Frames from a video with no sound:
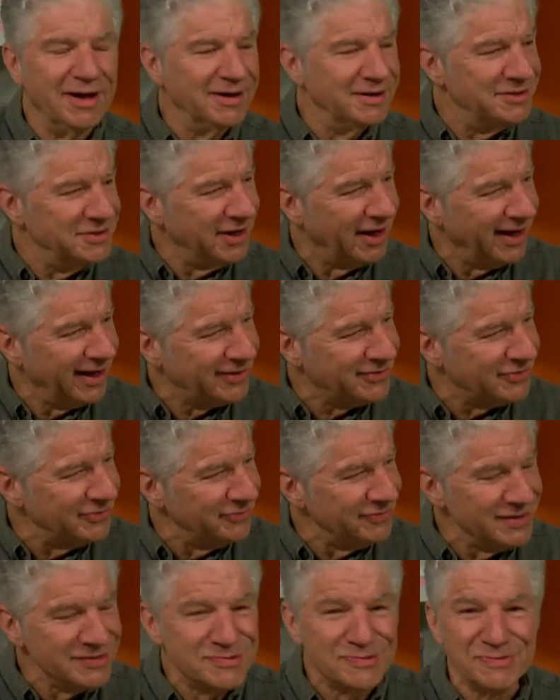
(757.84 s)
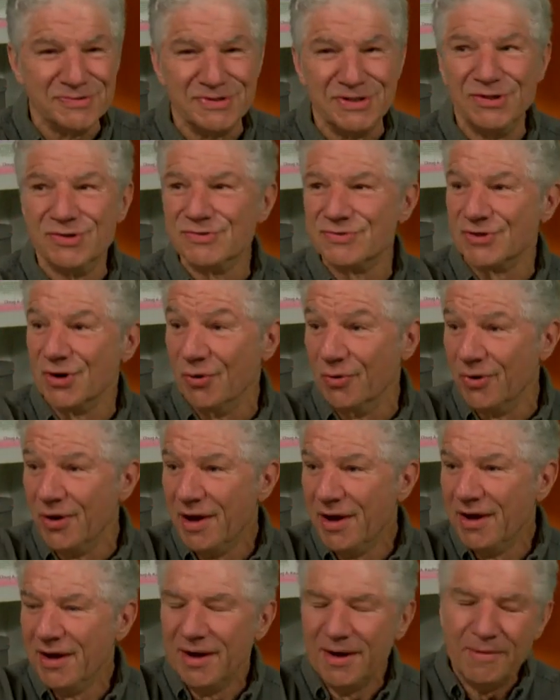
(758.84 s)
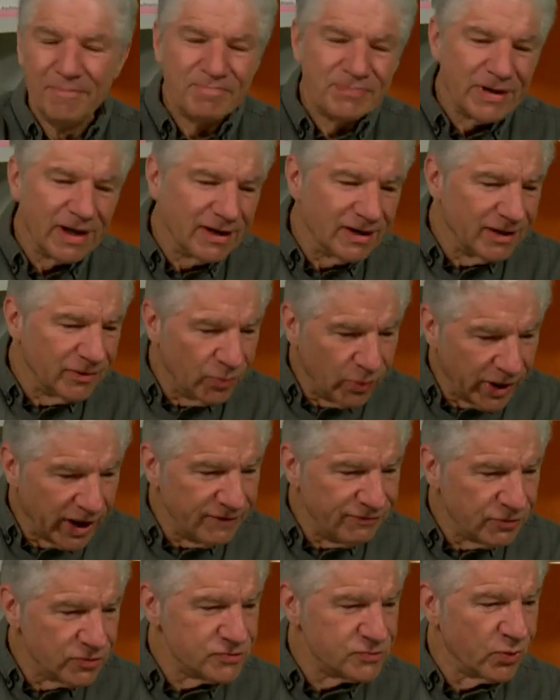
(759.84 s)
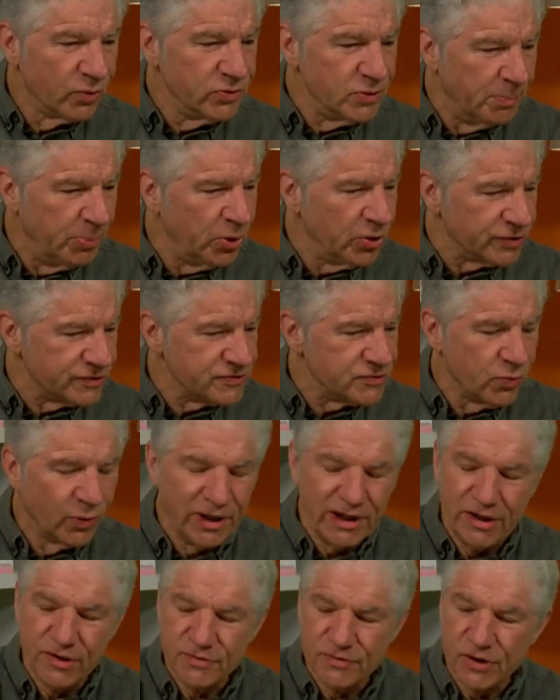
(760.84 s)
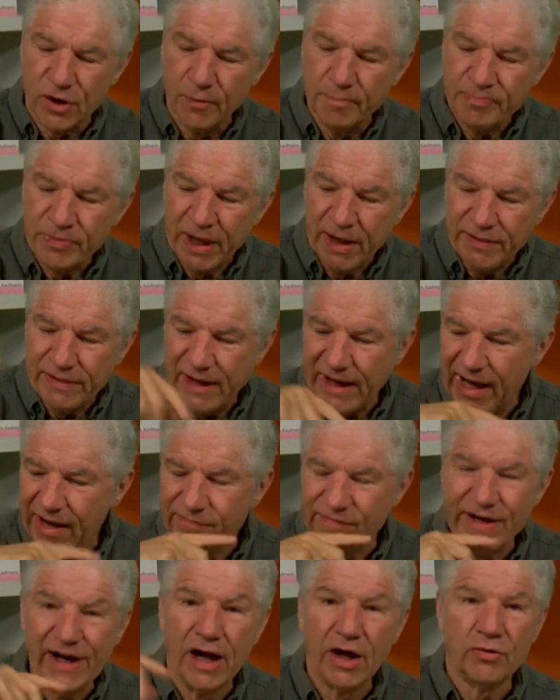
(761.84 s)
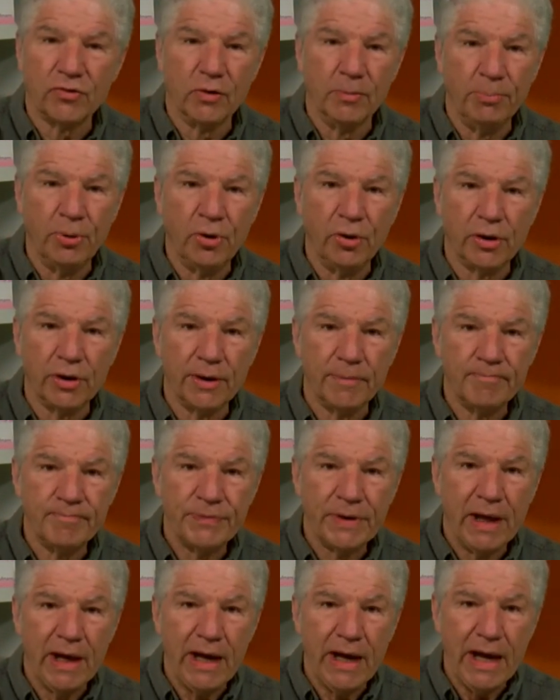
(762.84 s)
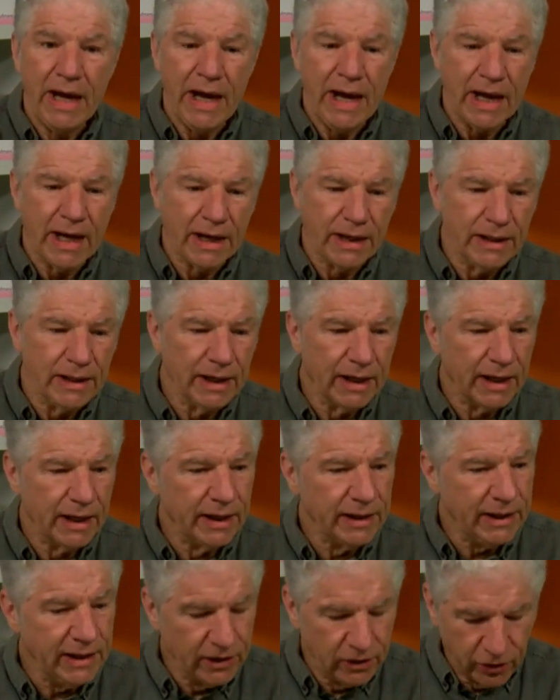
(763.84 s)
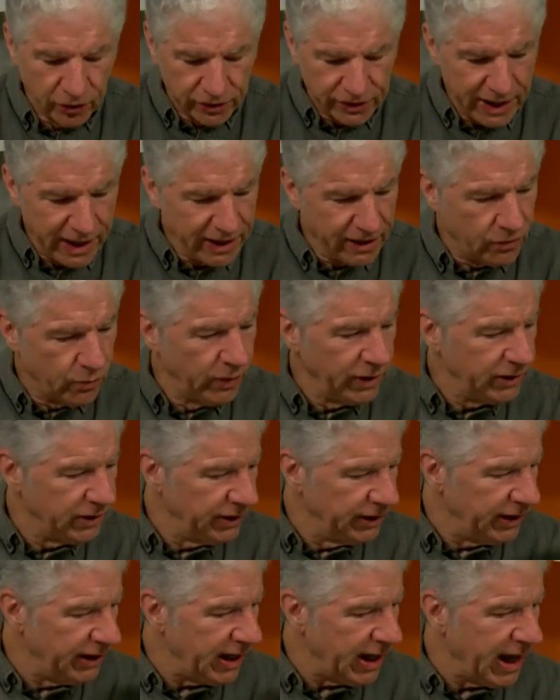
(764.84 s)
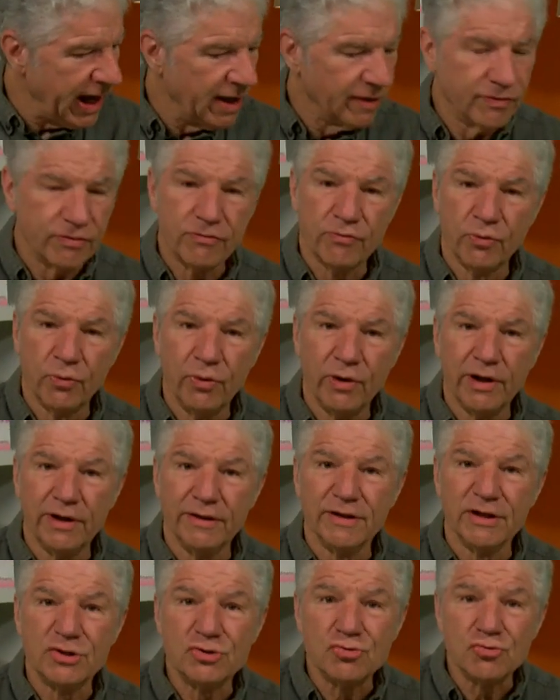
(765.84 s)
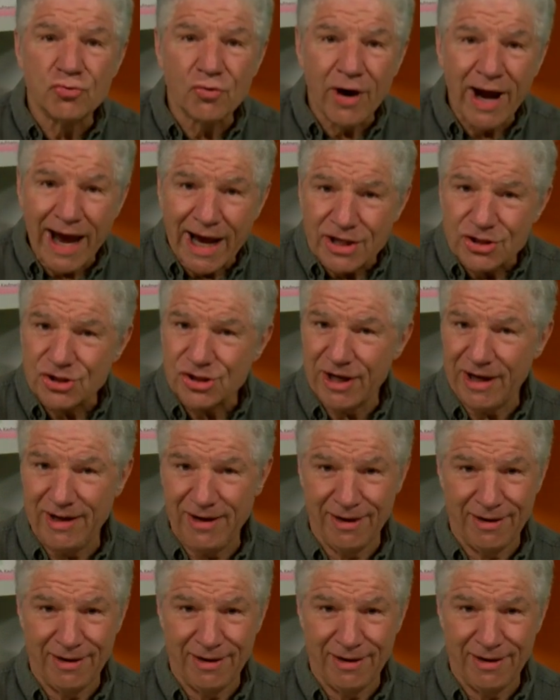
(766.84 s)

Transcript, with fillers: a doctor, this was years ago, when I first wrote the books 20 years ago, they gave a doctor a book and uh, he looked at it quickly and threw it in the trash can.